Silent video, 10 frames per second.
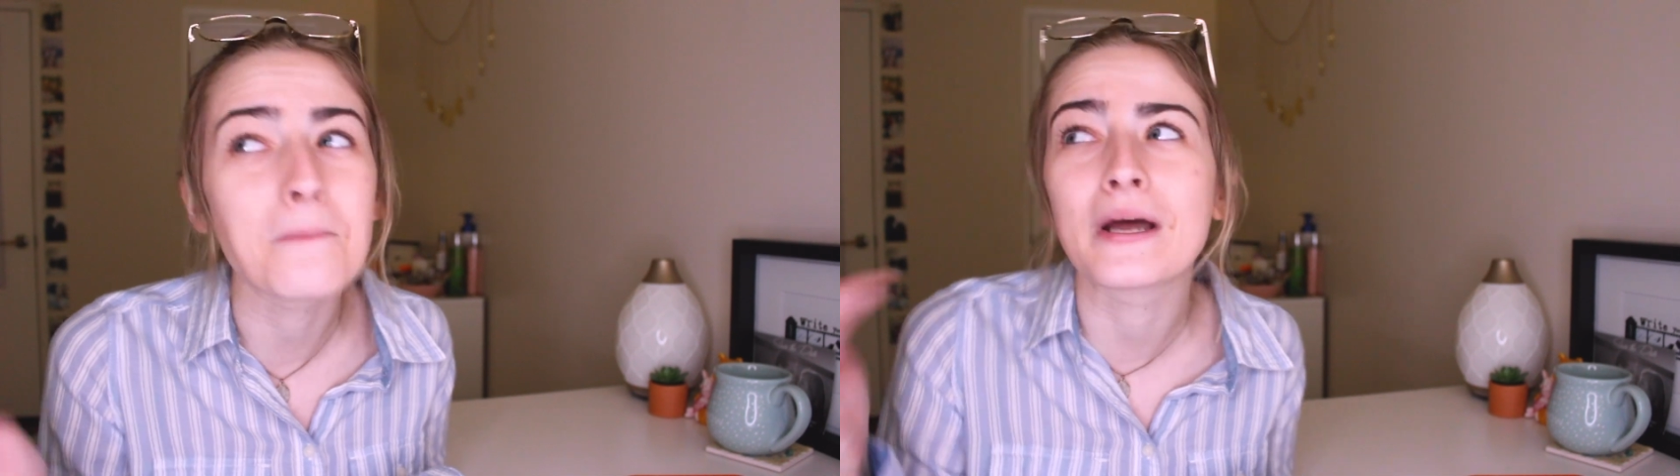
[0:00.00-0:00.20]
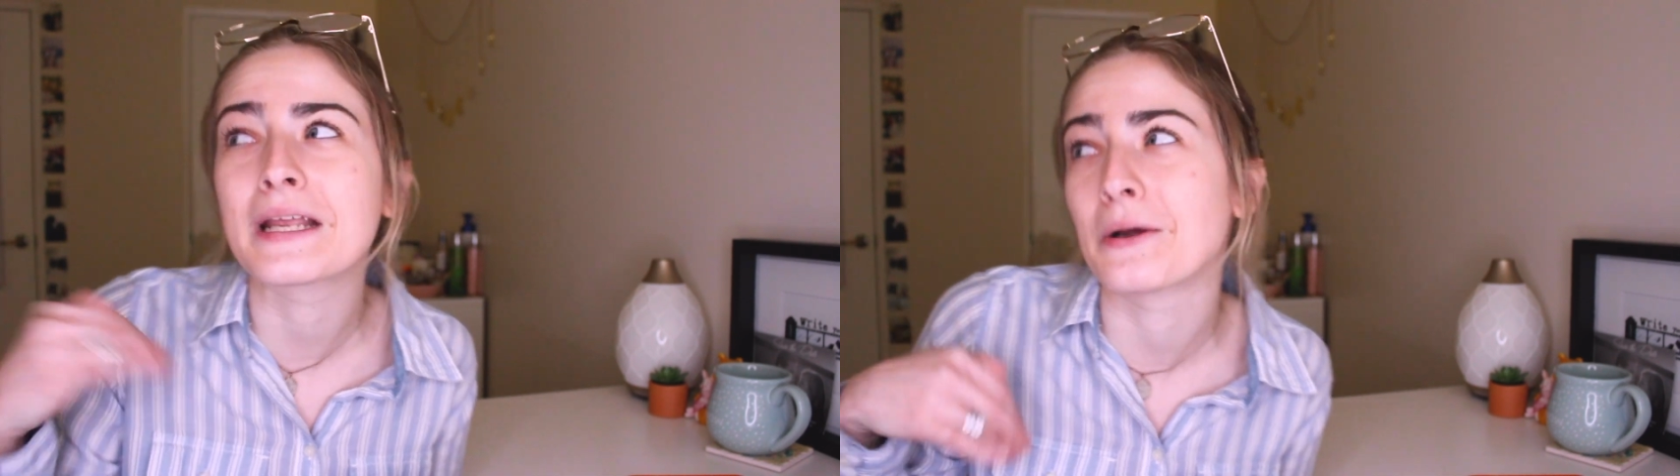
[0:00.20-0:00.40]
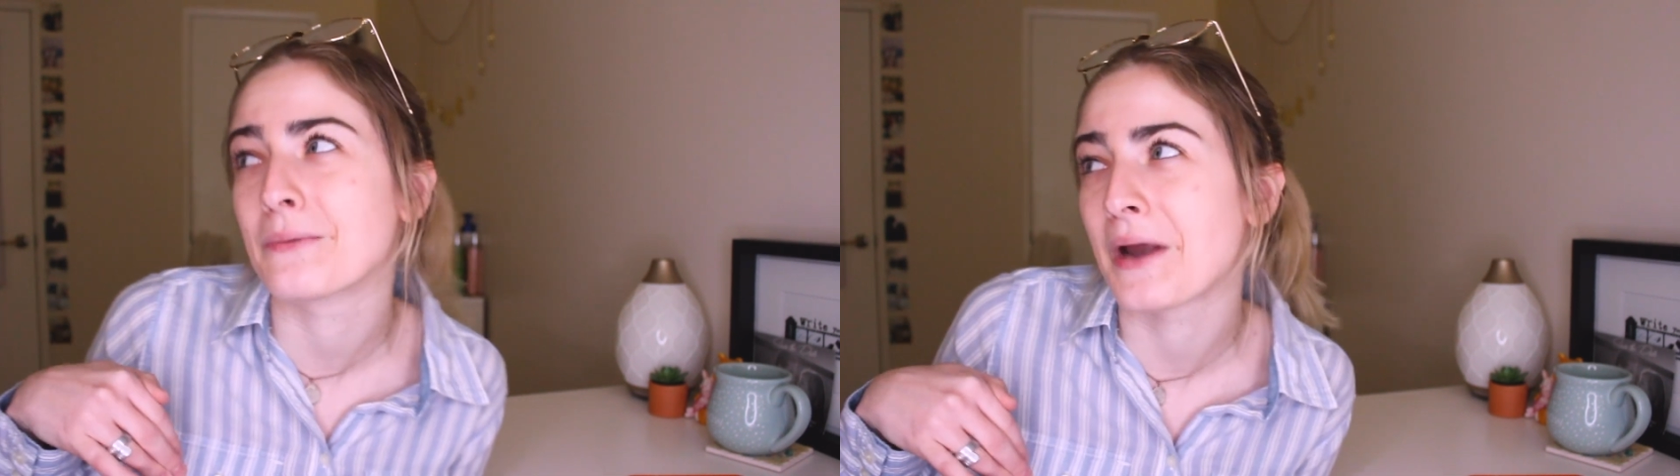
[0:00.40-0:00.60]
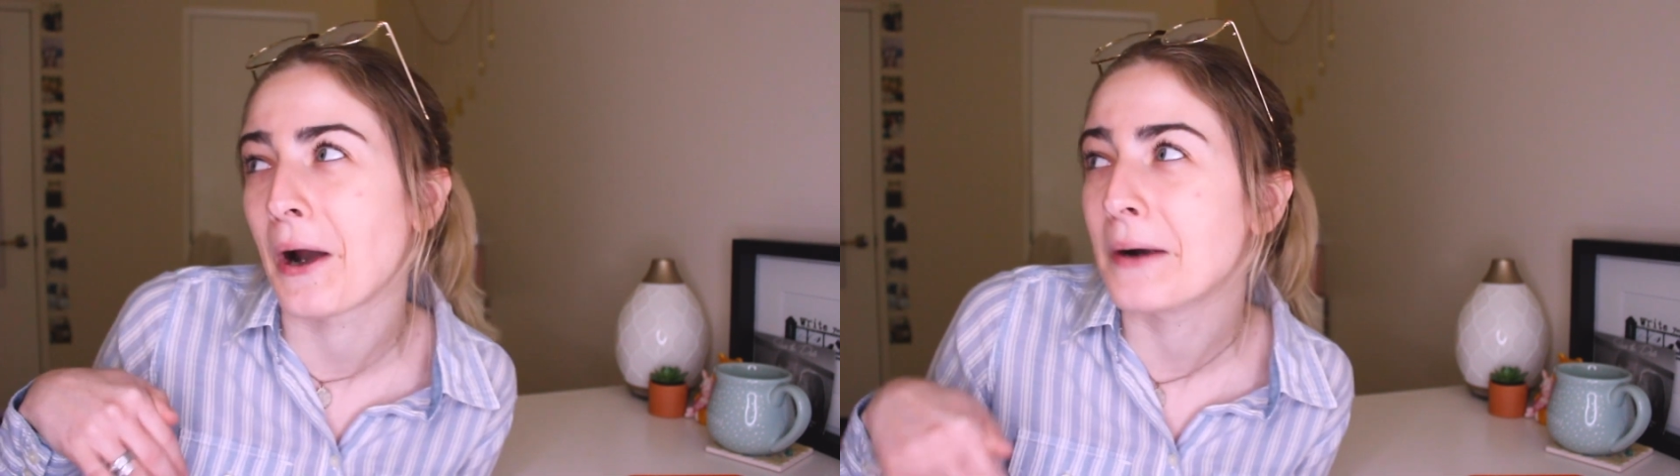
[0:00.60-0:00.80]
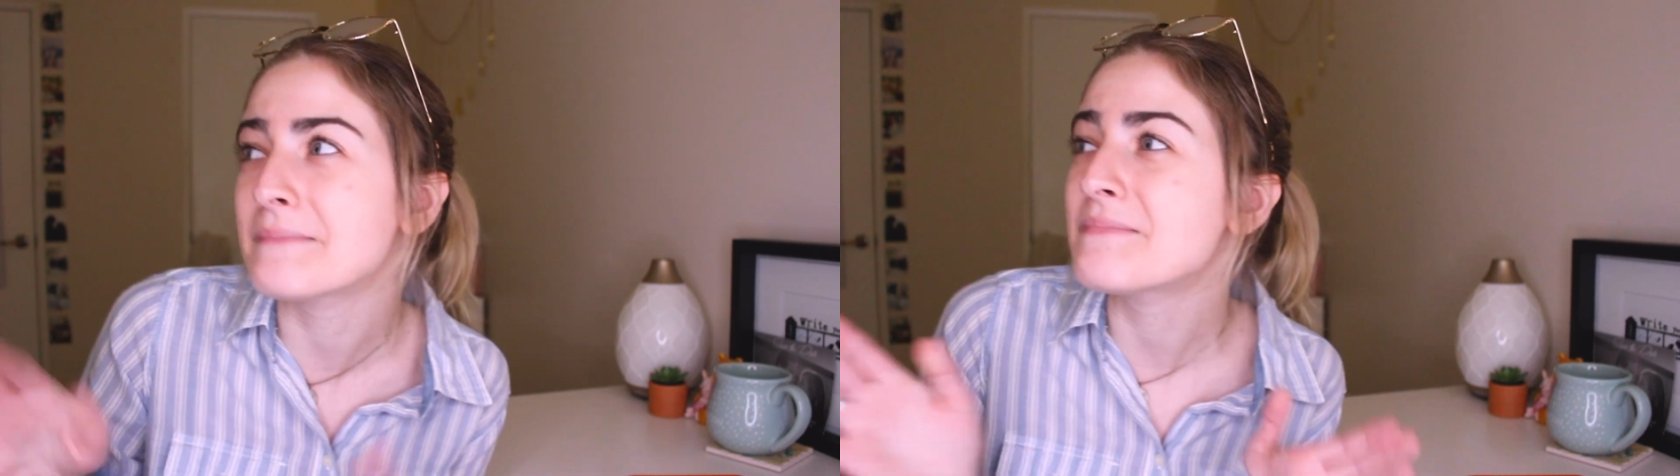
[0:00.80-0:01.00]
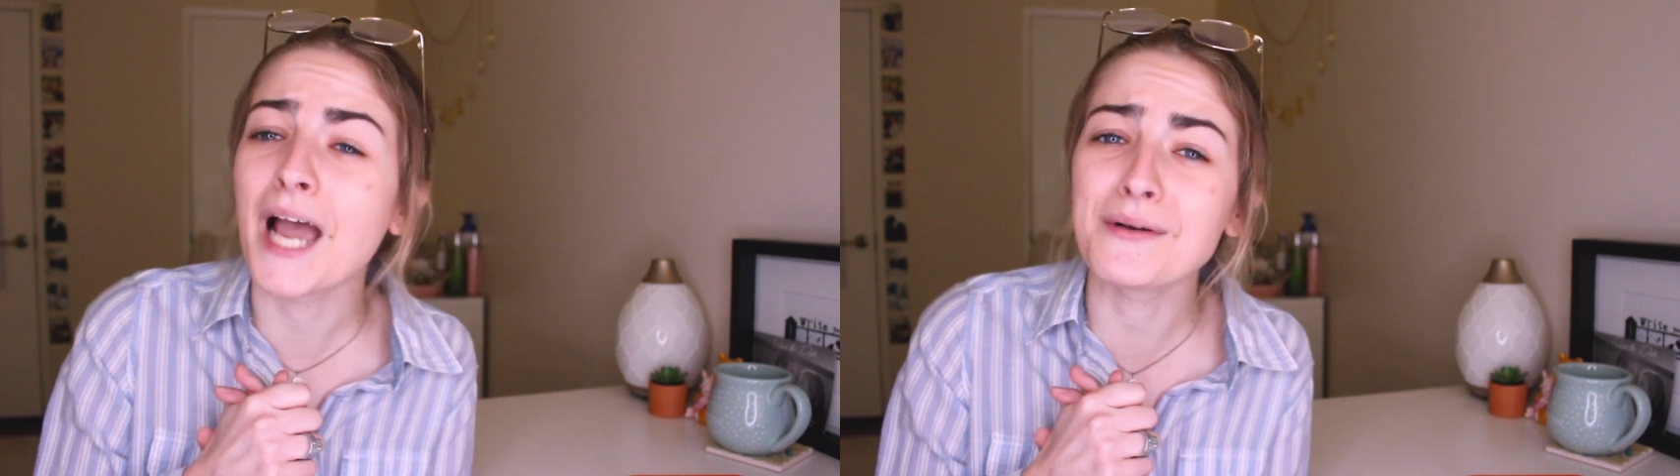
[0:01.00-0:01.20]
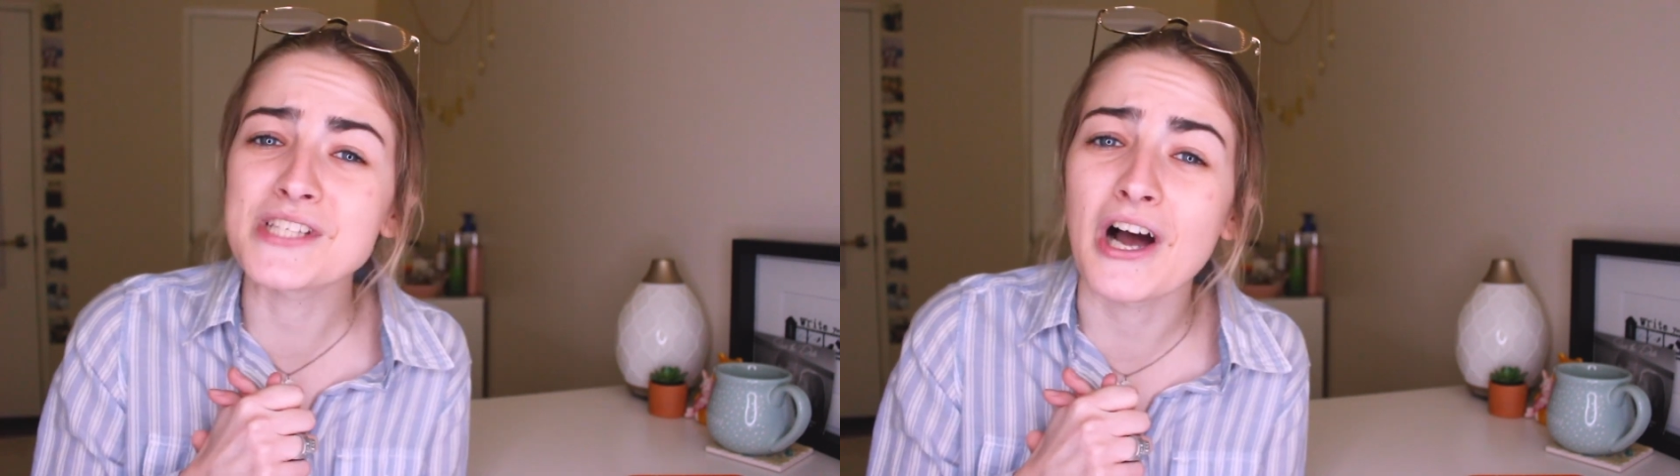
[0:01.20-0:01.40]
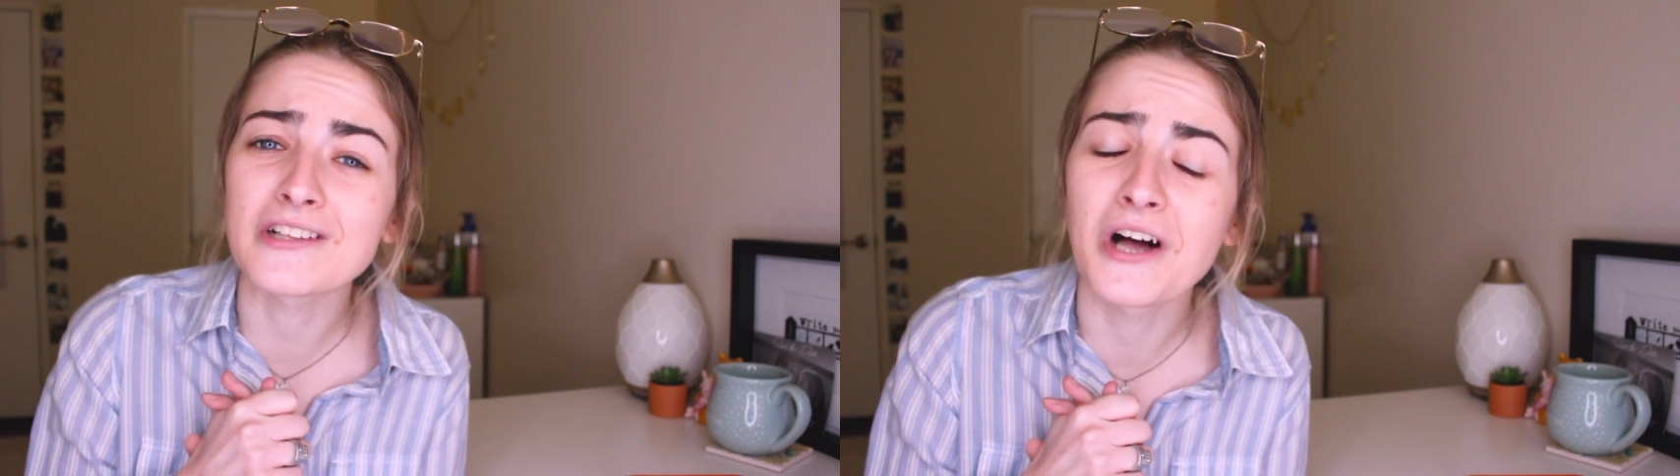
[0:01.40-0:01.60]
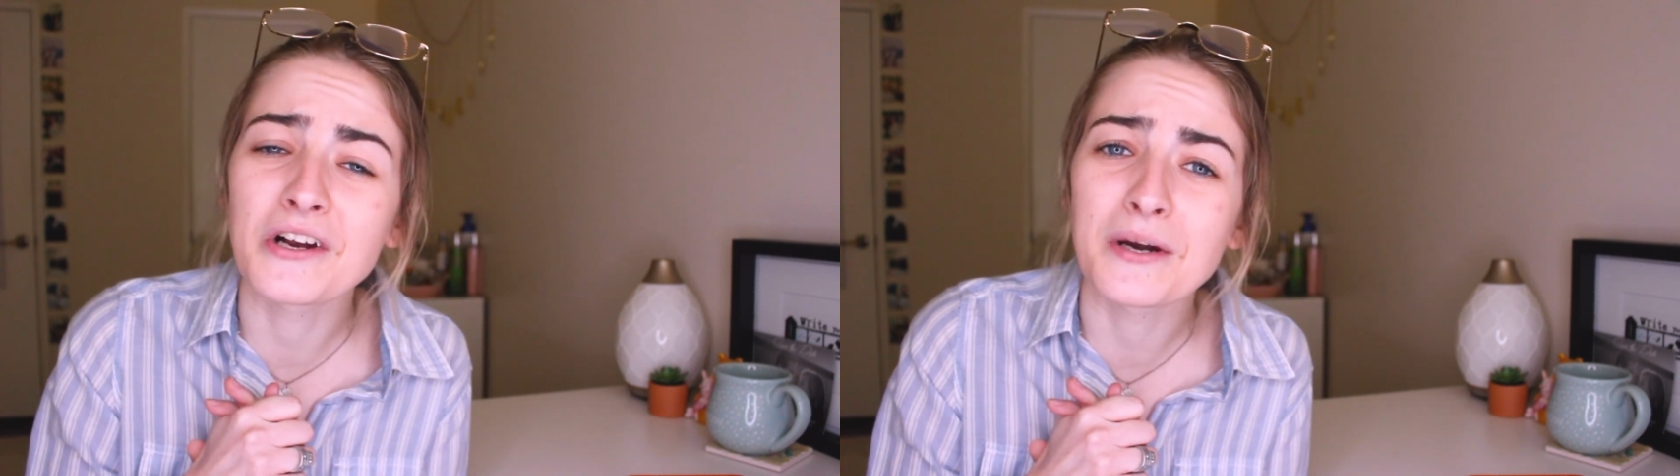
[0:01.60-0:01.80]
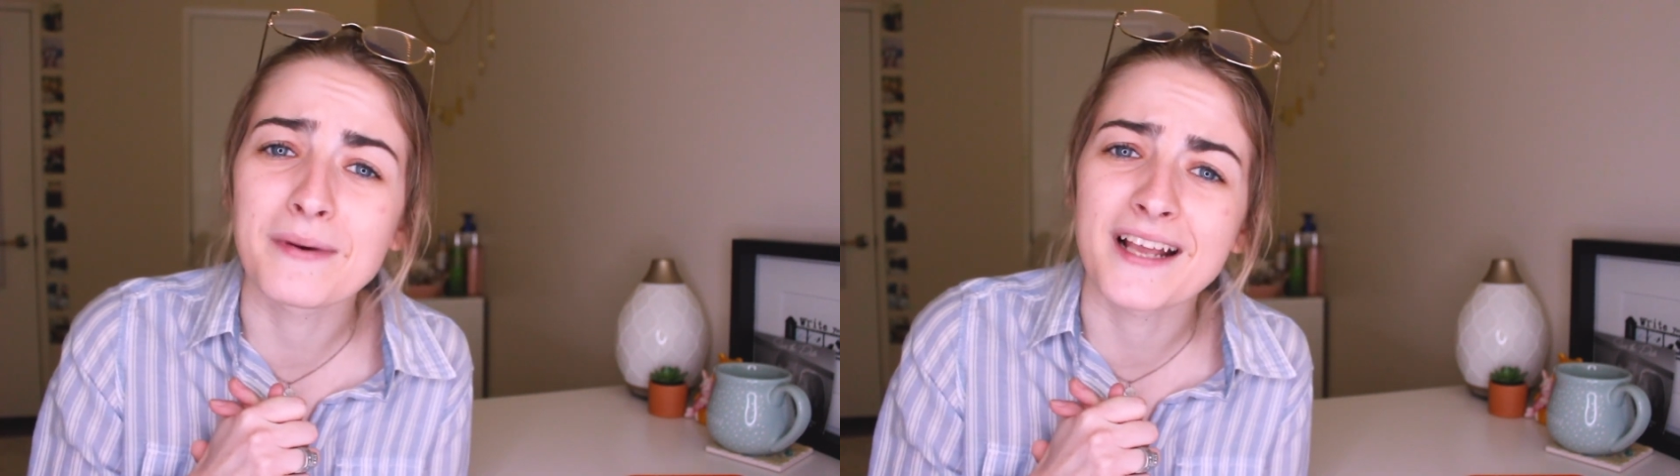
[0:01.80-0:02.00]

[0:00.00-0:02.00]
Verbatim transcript: but here we are. I would talk longer,